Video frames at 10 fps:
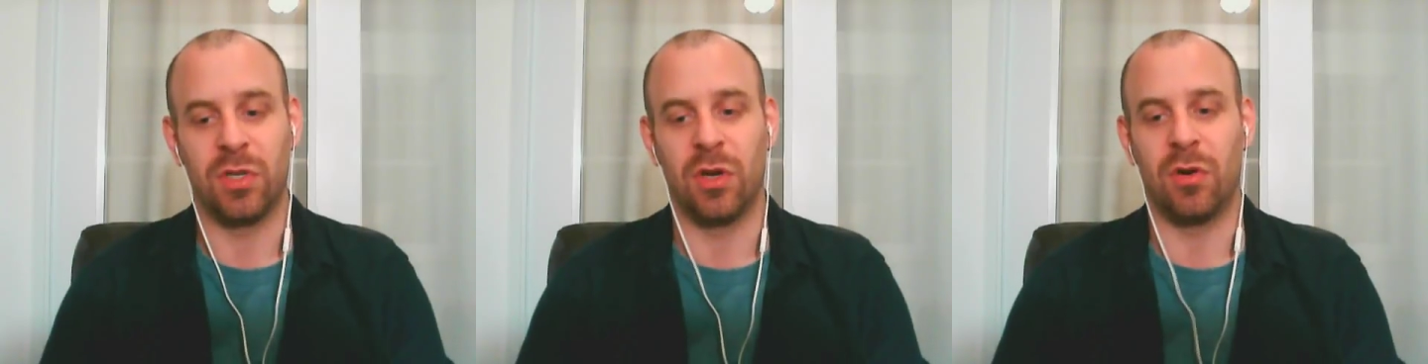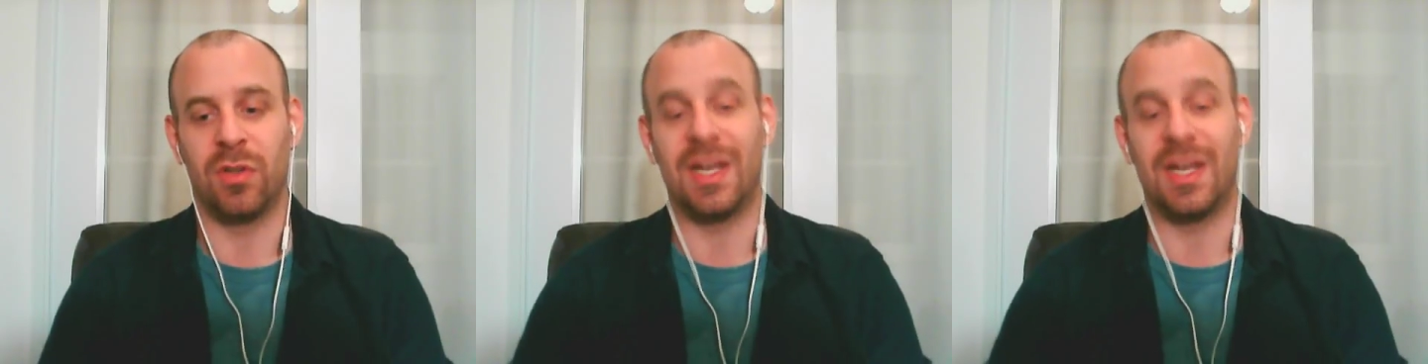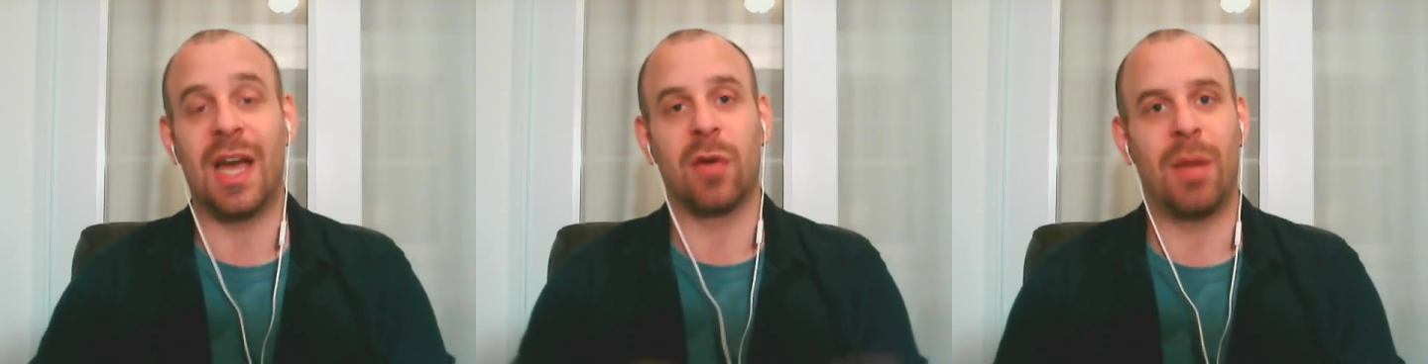you know a
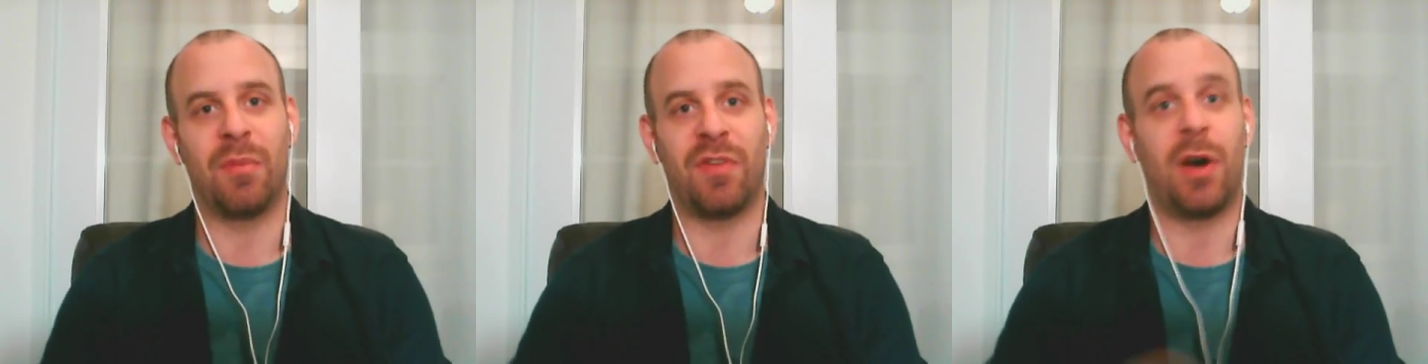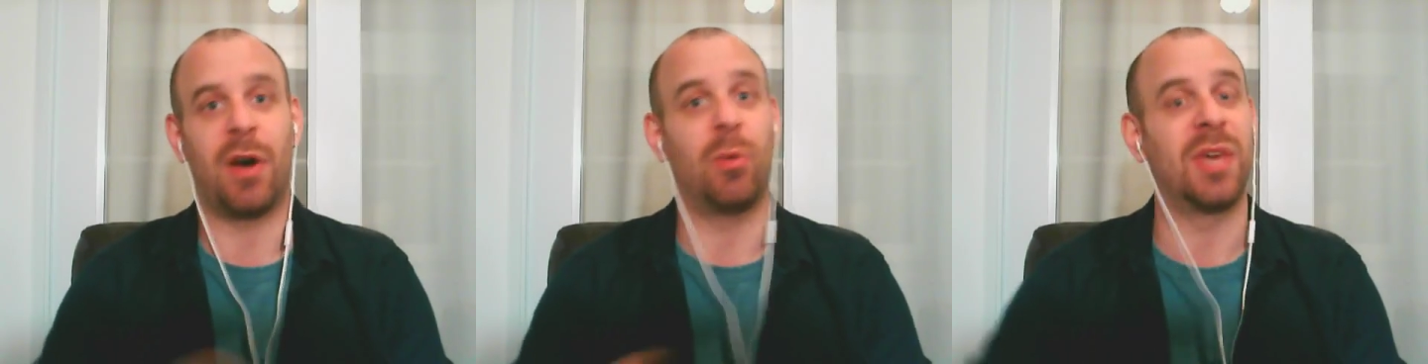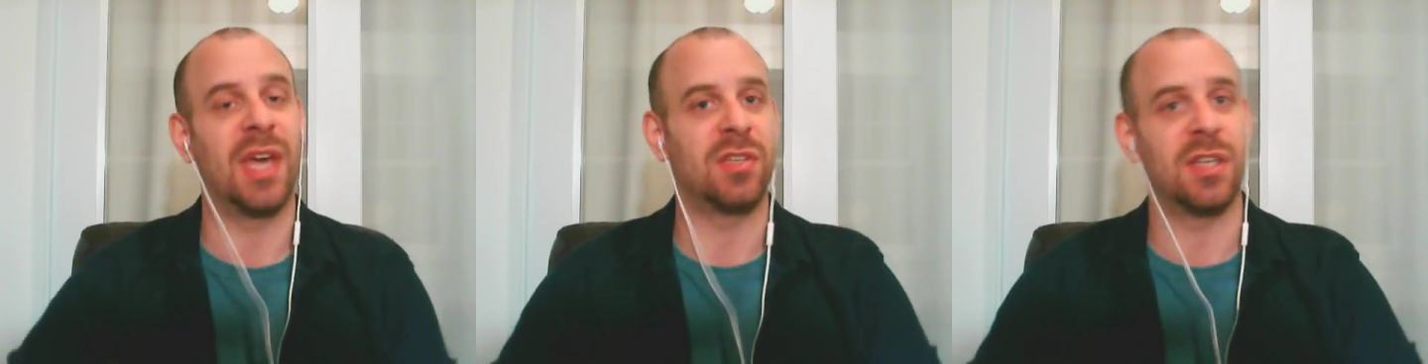diagram of how we
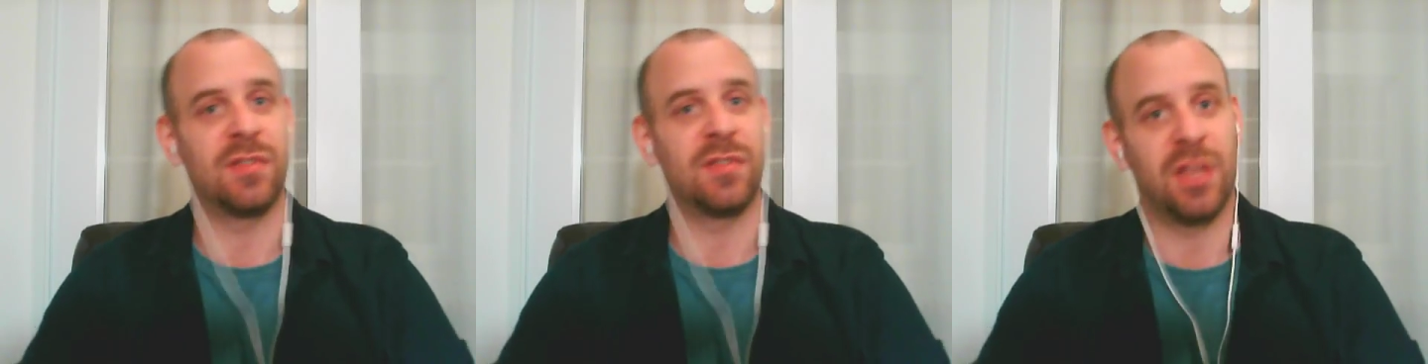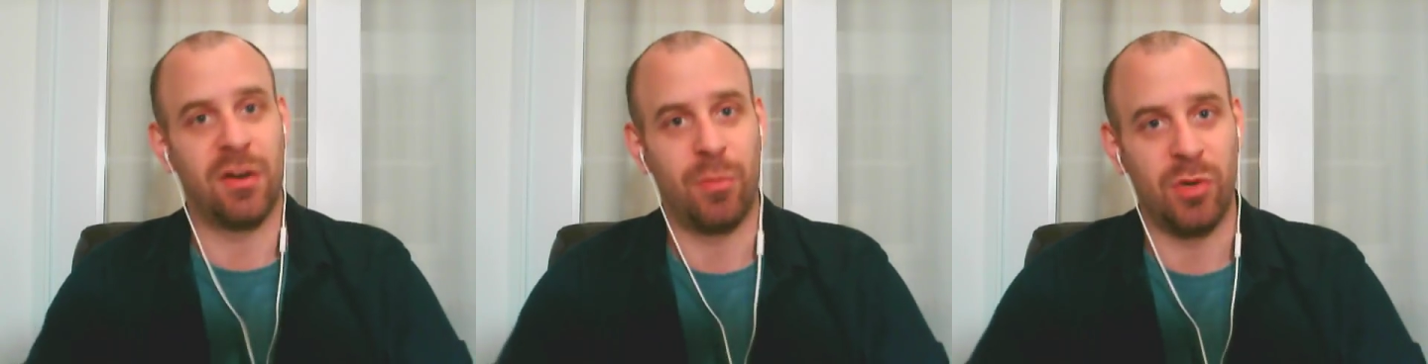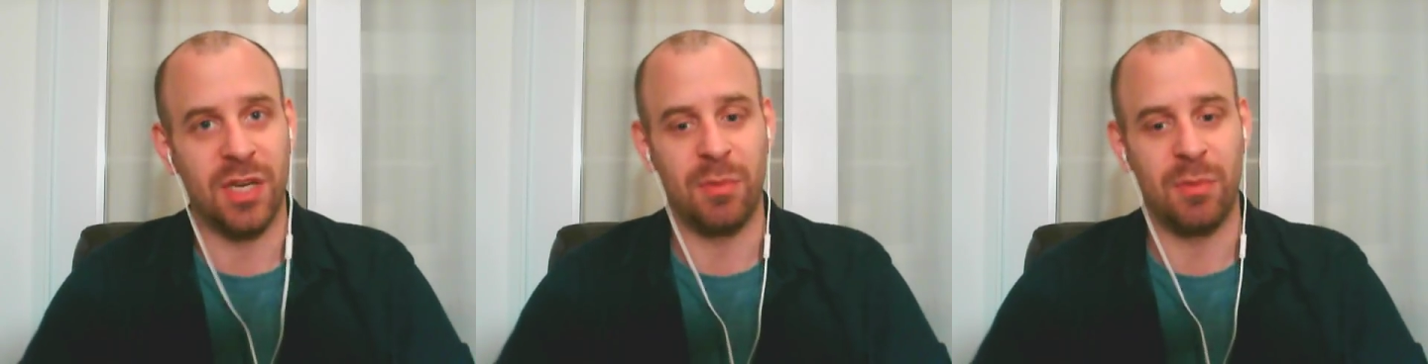get ourselves out of our
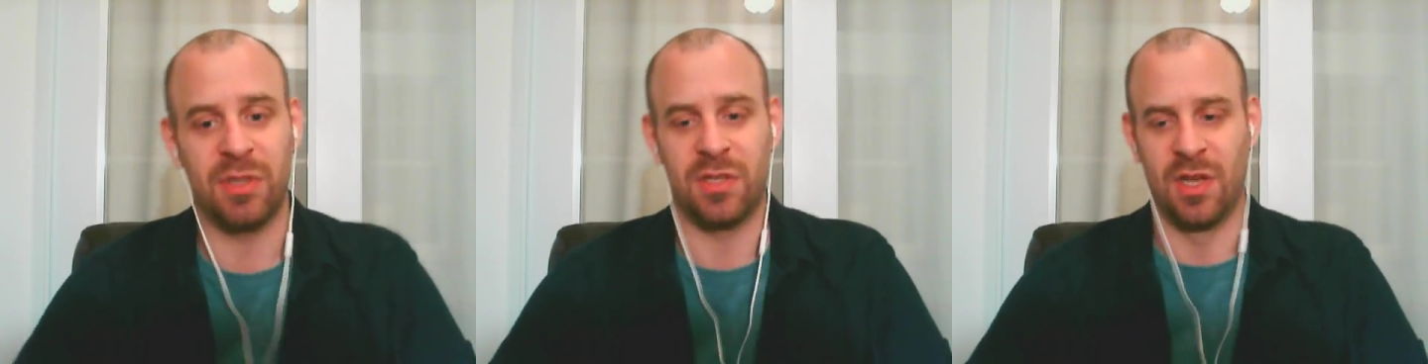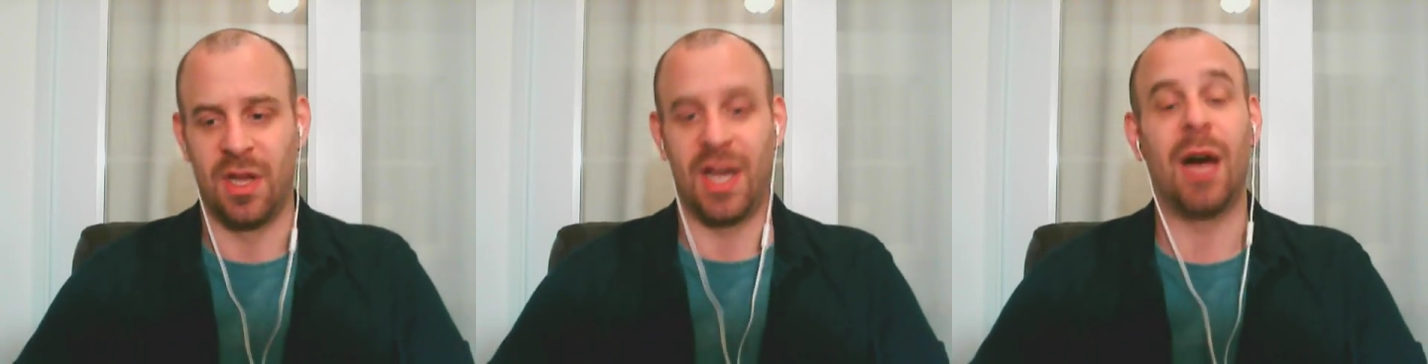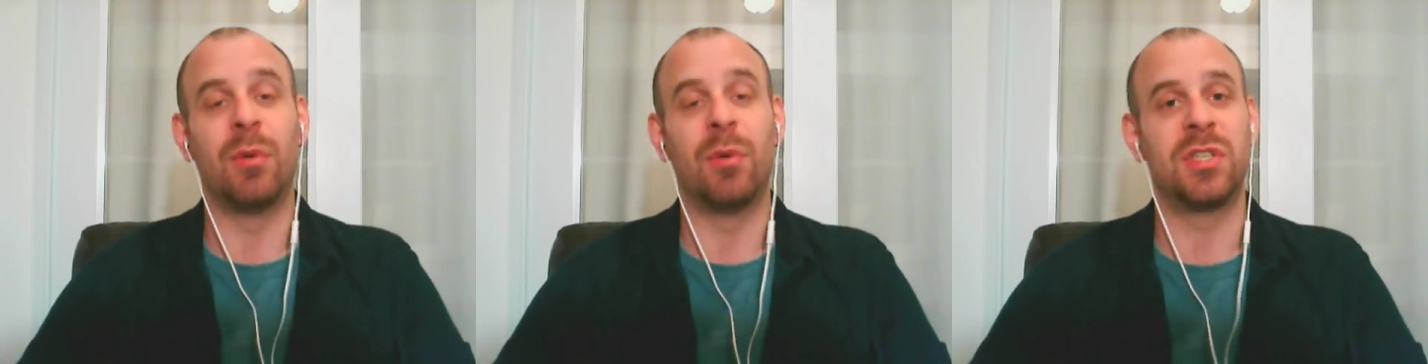predicament and
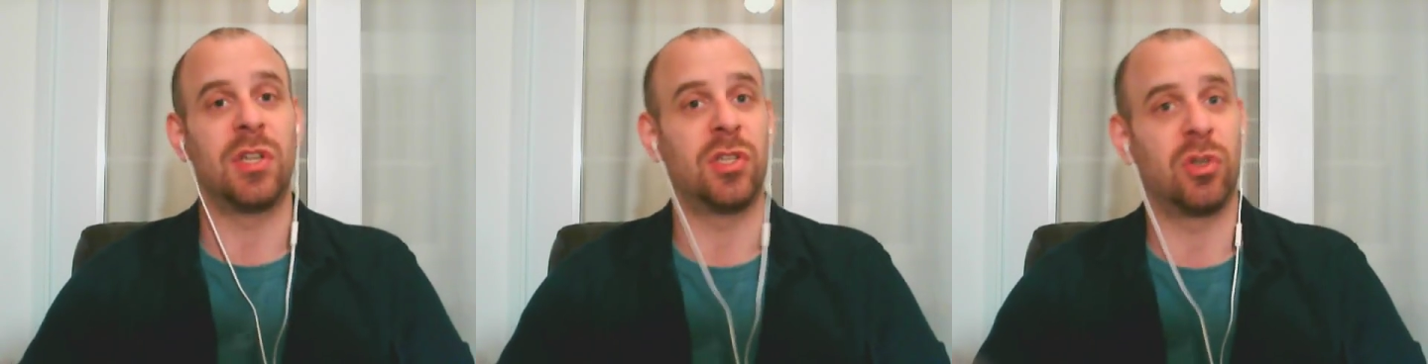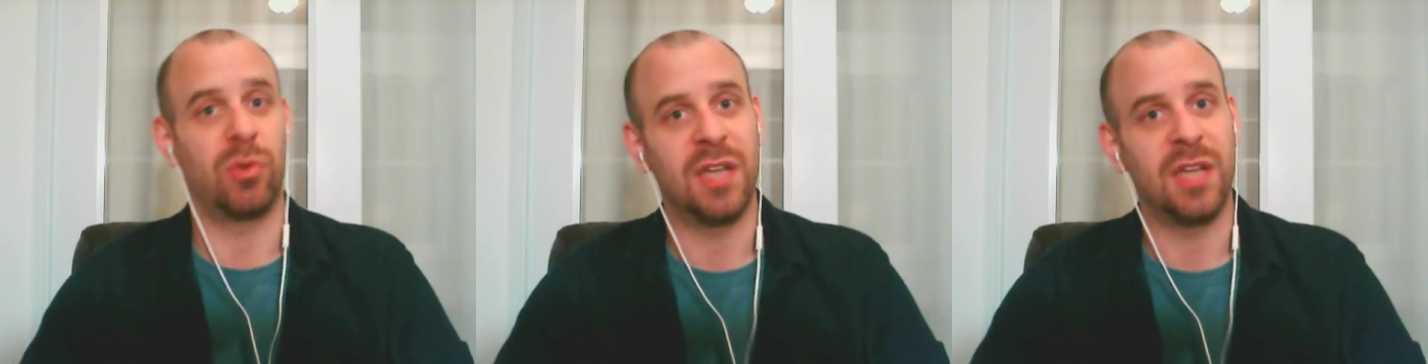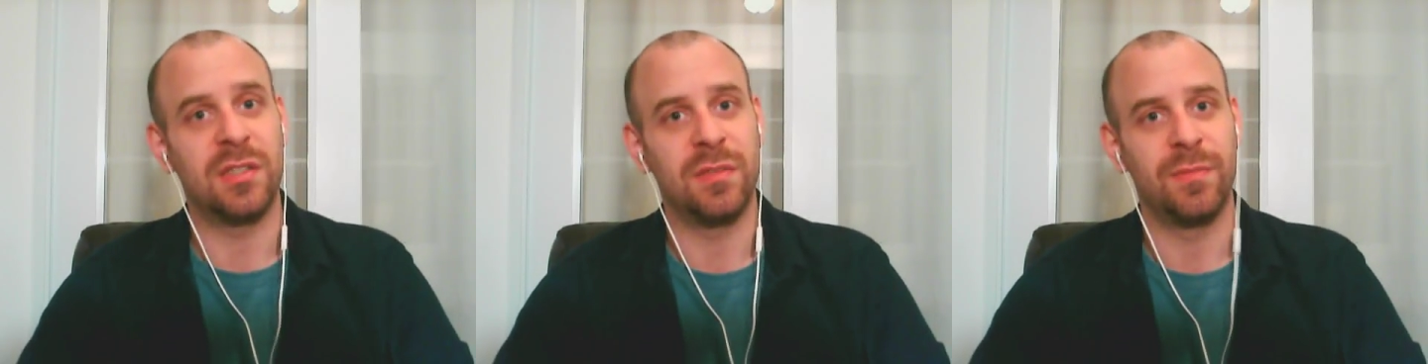how we start to
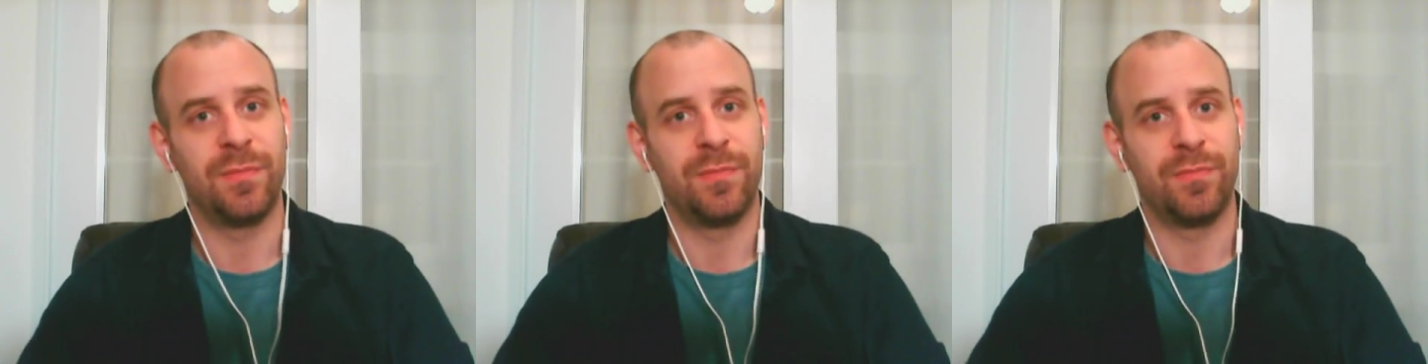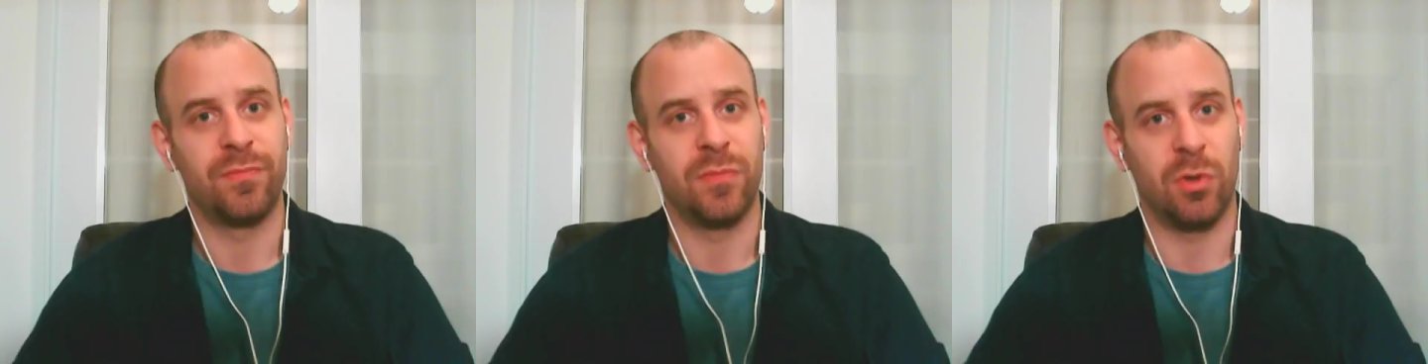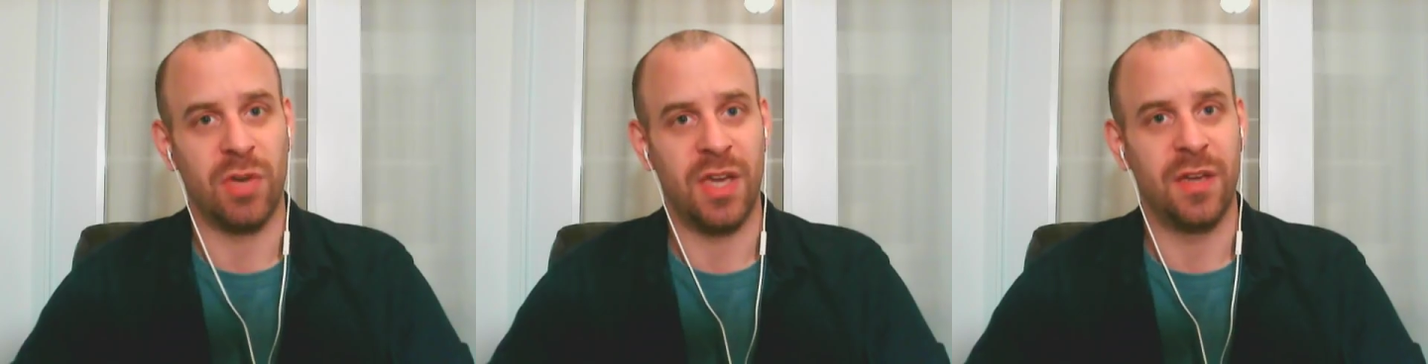create.
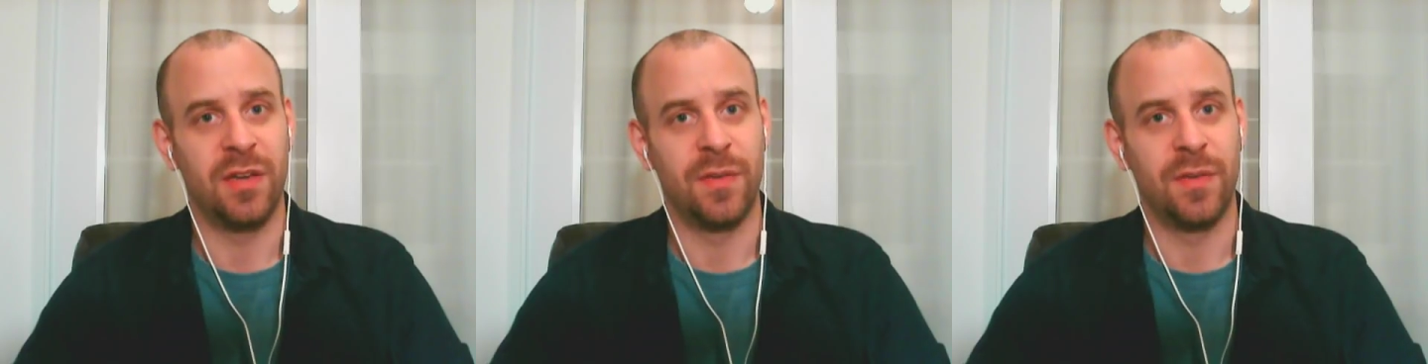Okay.